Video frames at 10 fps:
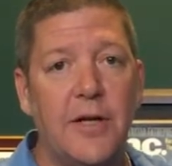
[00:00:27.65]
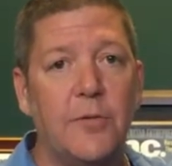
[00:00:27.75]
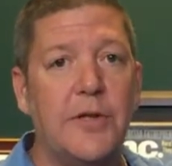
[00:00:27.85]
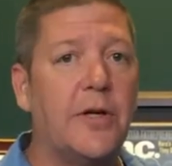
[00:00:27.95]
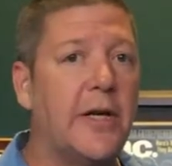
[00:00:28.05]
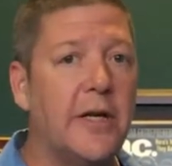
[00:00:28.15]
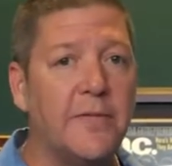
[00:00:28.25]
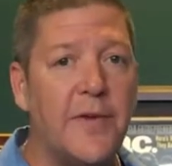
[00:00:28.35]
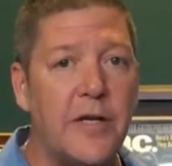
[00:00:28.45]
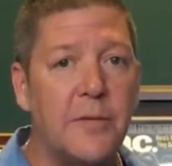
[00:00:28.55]
Now, when you're getting a
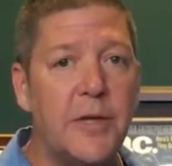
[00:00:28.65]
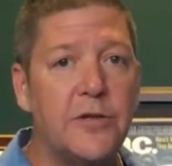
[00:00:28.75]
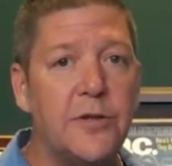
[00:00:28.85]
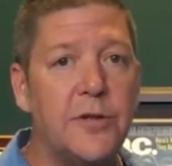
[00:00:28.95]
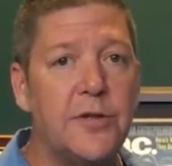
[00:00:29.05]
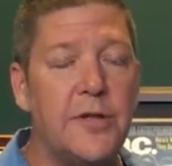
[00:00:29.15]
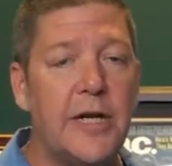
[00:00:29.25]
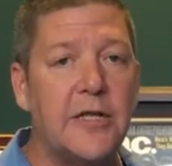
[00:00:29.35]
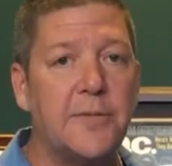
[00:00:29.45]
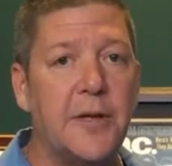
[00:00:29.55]
fundamental news
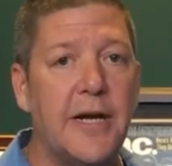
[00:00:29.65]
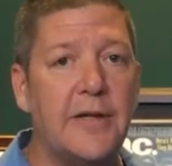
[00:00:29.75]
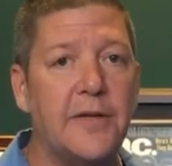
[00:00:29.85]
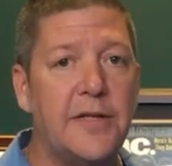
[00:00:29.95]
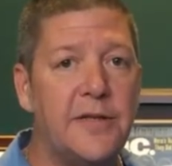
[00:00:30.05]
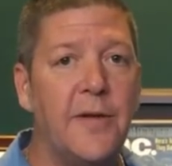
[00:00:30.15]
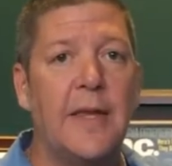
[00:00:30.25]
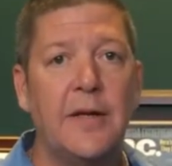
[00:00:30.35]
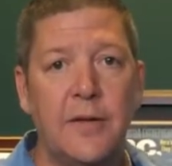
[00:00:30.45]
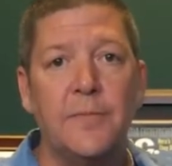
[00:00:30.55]
announcement like this,
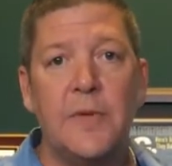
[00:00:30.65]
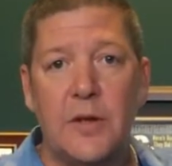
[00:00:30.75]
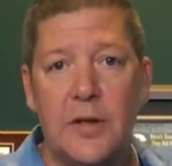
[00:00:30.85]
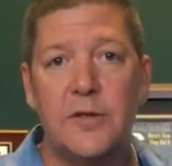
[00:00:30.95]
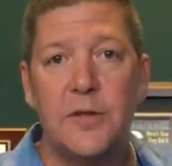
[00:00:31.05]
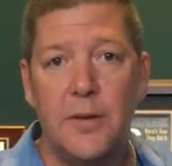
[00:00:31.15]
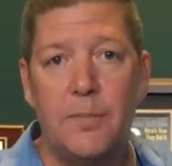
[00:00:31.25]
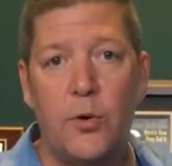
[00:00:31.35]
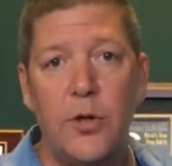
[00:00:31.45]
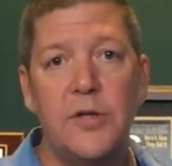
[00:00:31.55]
it's
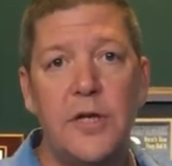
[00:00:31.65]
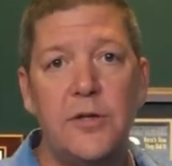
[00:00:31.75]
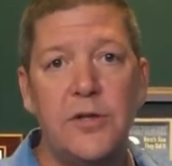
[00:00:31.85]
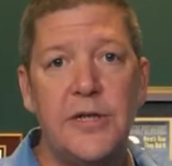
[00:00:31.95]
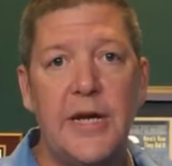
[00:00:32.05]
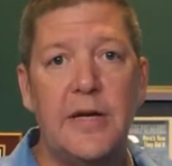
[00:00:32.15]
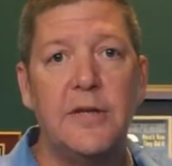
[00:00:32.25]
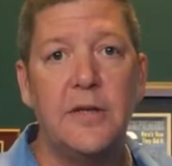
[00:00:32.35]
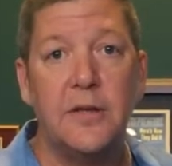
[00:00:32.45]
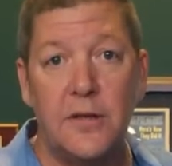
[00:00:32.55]
important to
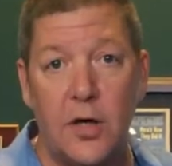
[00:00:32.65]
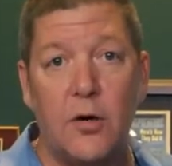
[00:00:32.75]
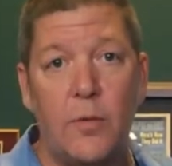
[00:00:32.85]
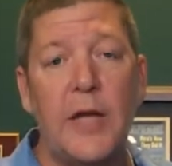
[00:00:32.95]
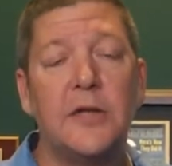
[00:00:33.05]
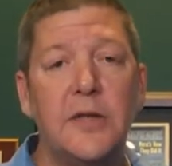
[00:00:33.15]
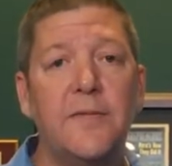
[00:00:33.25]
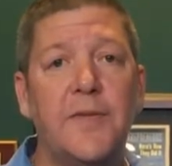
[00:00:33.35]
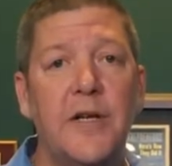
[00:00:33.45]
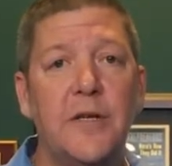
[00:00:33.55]
understand that there are
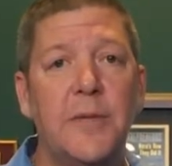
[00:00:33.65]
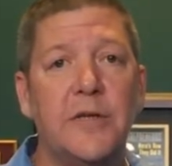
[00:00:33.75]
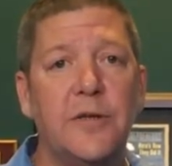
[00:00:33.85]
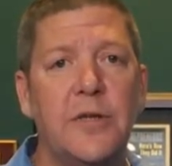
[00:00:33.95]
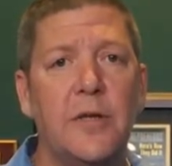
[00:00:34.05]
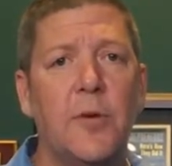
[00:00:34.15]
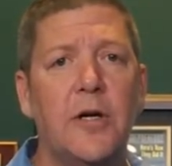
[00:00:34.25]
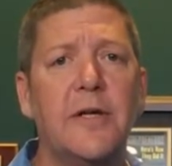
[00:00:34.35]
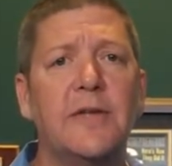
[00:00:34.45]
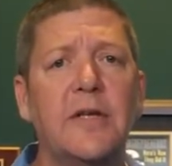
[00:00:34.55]
relative fundamentals in the
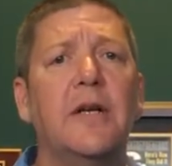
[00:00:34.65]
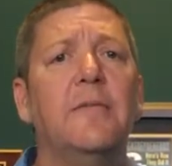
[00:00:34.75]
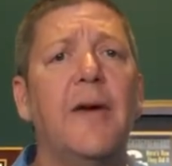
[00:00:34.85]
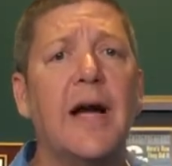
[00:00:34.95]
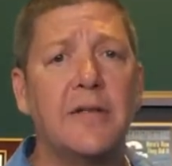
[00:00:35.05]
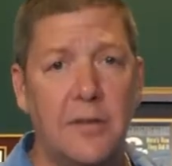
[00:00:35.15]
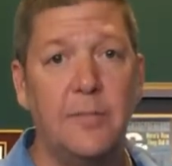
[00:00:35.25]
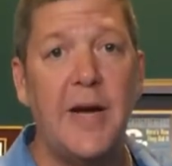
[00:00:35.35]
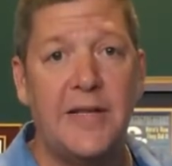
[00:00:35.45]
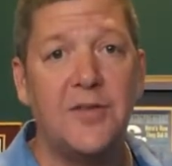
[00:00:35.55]
market that can in fact
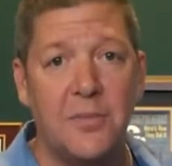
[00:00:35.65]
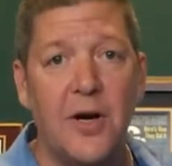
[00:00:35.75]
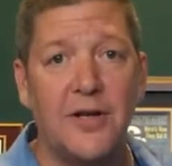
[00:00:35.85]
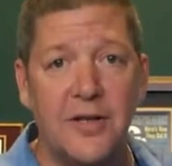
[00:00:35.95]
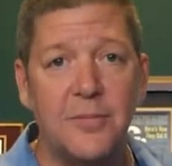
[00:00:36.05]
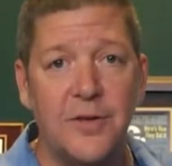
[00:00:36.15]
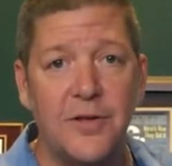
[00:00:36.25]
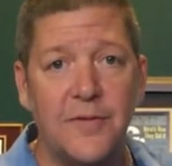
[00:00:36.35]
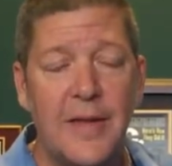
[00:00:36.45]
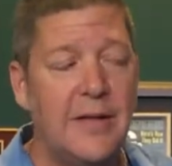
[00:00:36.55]
make the market
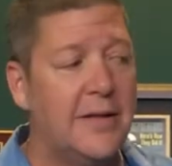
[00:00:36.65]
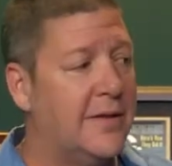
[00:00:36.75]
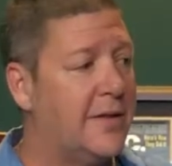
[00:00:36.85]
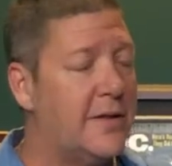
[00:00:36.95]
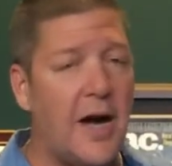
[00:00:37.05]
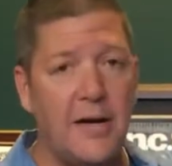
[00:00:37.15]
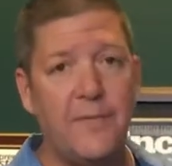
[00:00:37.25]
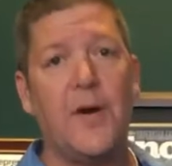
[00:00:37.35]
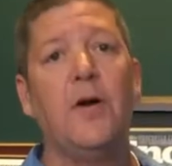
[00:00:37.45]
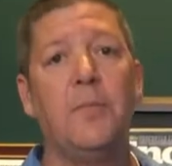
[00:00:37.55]
move. The
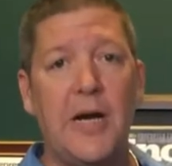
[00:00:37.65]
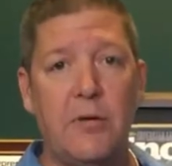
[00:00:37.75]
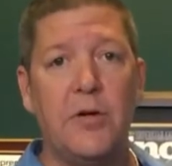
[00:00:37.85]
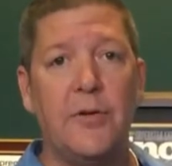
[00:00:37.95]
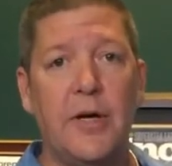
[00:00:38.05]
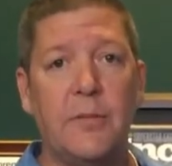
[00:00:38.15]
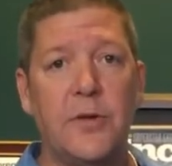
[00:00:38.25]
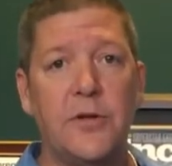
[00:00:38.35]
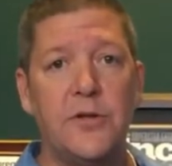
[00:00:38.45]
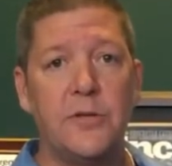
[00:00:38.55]
non-farm payroll
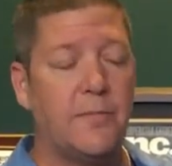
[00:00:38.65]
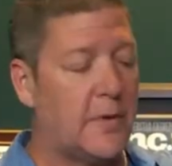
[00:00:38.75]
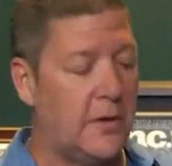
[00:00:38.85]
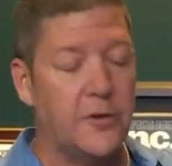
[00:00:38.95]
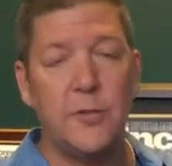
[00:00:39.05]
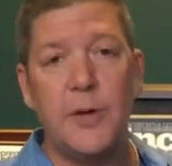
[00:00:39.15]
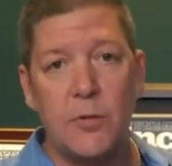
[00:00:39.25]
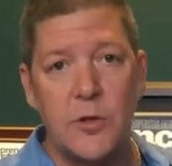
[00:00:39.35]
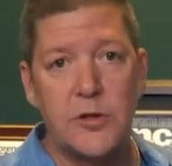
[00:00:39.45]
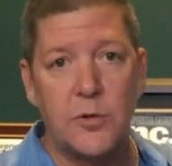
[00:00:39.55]
numbers, those are
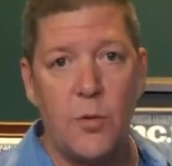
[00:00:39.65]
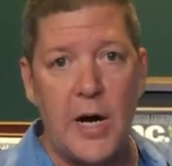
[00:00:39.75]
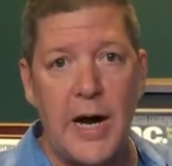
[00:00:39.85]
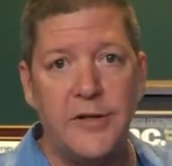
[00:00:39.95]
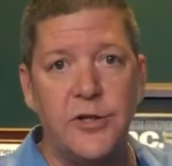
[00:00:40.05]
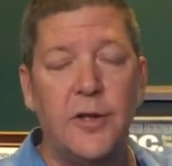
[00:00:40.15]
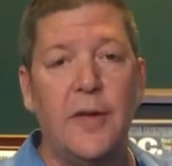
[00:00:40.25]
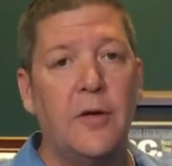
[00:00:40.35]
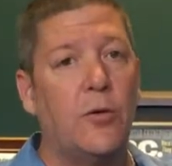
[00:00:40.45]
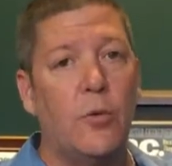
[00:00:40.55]
big ones to watch.
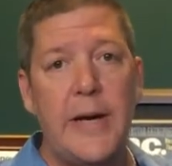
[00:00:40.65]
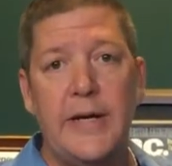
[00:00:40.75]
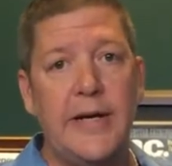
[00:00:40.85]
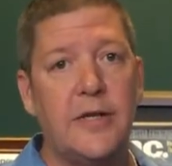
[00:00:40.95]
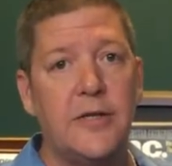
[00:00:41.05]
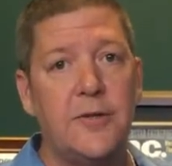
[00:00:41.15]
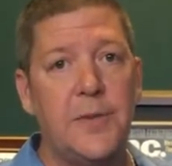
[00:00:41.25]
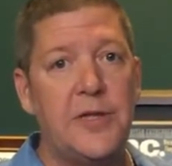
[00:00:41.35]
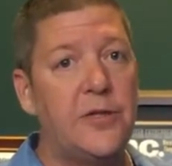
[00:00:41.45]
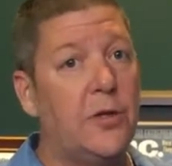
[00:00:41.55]
Rate
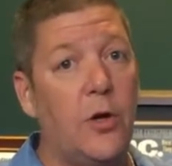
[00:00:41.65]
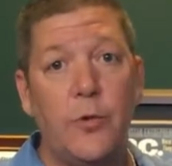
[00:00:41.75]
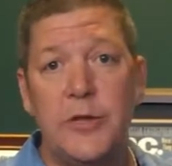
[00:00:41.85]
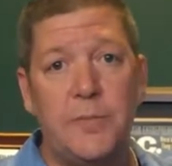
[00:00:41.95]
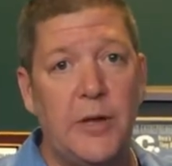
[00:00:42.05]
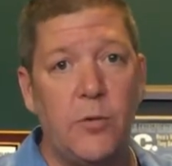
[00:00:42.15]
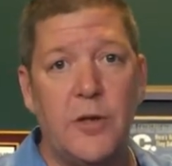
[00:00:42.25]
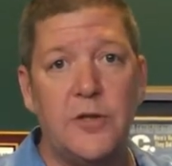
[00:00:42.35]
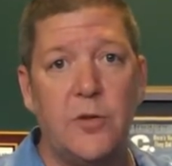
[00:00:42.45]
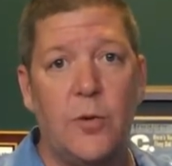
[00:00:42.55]
announcements are always big
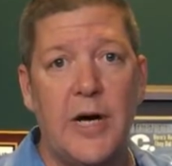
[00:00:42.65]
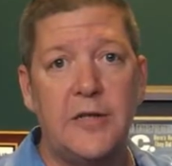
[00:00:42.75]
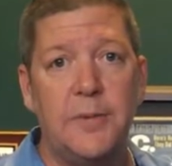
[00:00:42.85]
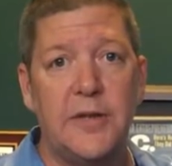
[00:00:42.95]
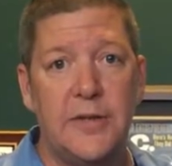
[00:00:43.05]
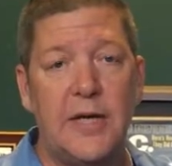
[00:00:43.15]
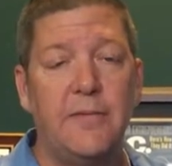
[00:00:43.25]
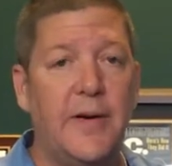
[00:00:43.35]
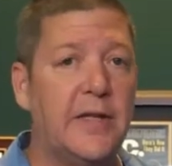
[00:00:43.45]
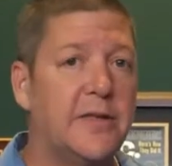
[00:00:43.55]
ones to watch because that
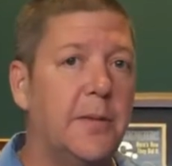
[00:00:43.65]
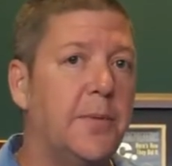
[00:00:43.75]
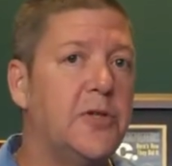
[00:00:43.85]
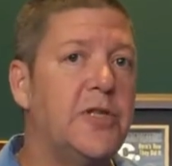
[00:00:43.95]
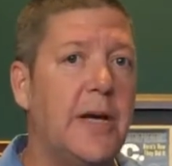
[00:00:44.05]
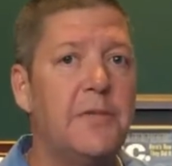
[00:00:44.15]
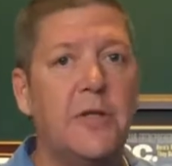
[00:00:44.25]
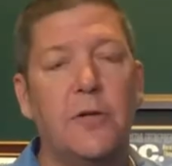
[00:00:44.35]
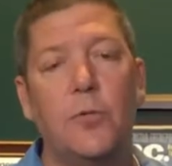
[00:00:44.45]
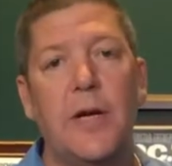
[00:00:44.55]
affects the
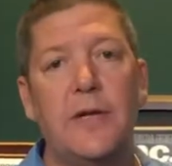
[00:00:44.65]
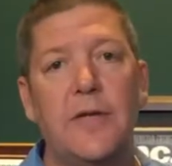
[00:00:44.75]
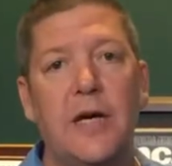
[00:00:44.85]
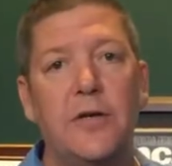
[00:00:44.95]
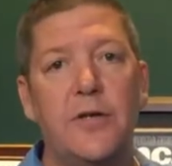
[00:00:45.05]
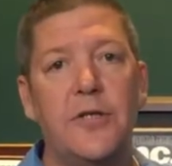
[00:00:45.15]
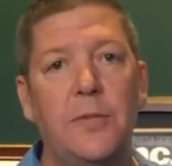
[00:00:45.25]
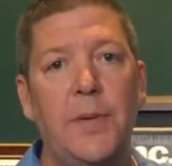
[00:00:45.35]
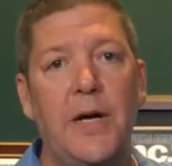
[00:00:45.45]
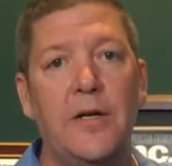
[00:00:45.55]
perception of the way that that
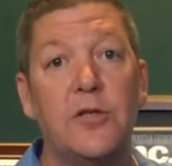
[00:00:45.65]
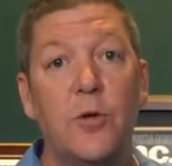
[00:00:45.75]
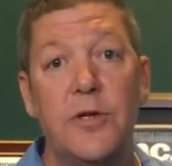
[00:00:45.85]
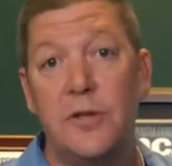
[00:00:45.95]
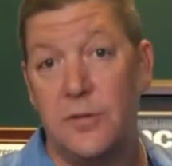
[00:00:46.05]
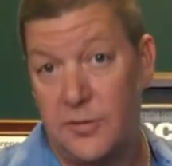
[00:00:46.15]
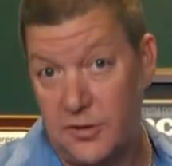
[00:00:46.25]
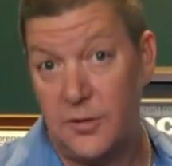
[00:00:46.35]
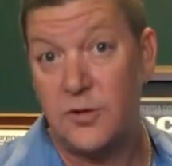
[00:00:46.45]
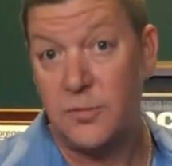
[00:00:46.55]
currency pair is going
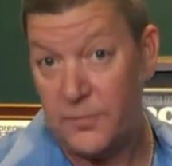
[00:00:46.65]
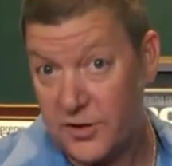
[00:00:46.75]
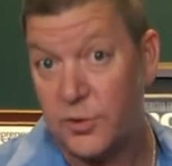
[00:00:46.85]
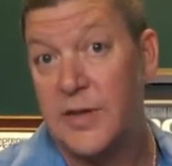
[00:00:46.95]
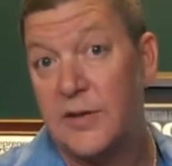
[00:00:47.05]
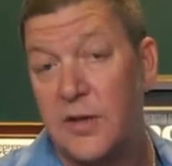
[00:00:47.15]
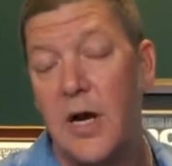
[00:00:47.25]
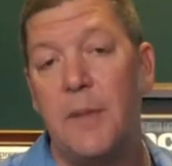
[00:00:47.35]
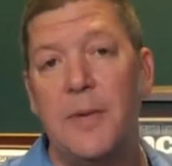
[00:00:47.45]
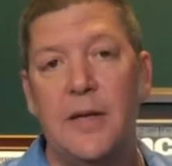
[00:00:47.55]
to strengthen
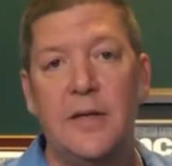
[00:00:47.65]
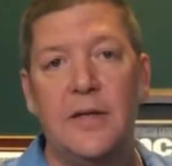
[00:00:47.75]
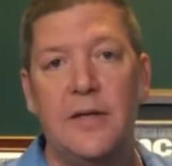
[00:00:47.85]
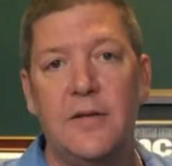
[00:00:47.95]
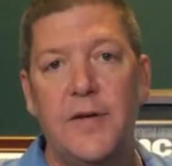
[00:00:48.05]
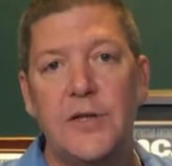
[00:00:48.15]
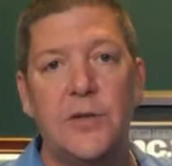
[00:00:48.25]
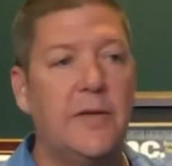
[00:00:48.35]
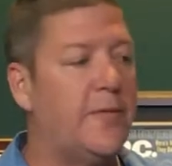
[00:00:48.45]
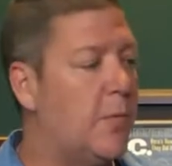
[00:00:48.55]
up
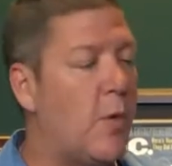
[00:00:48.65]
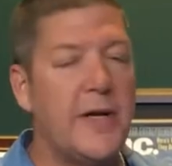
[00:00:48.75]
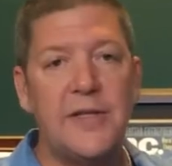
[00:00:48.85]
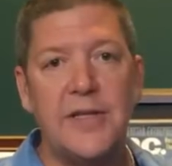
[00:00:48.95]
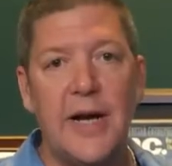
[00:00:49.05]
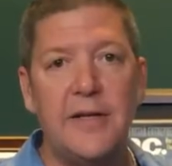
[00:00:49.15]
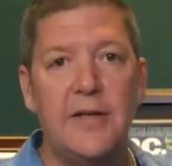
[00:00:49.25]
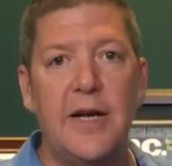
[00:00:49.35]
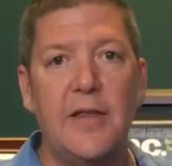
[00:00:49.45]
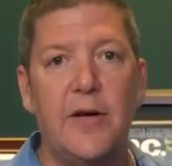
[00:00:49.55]
individually from one side to
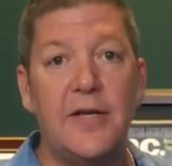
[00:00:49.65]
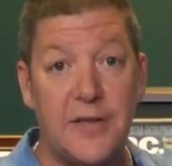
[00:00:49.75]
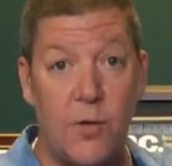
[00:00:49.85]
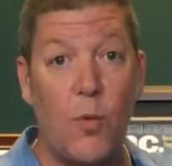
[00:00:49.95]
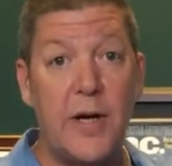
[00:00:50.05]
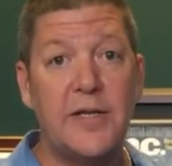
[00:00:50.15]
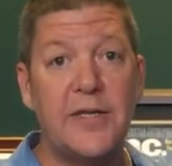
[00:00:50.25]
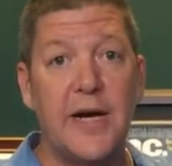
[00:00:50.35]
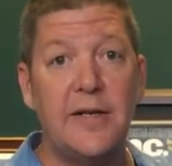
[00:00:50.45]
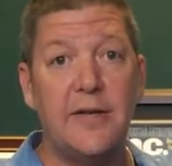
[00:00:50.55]
the other. I say one
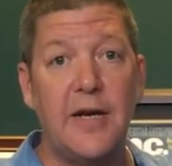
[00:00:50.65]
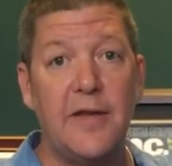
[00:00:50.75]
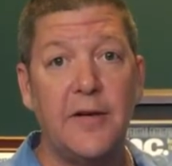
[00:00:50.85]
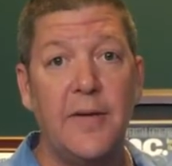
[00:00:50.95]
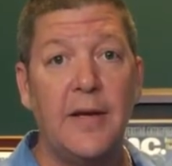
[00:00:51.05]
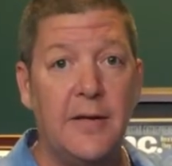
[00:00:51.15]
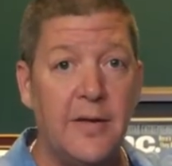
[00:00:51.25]
side to the other.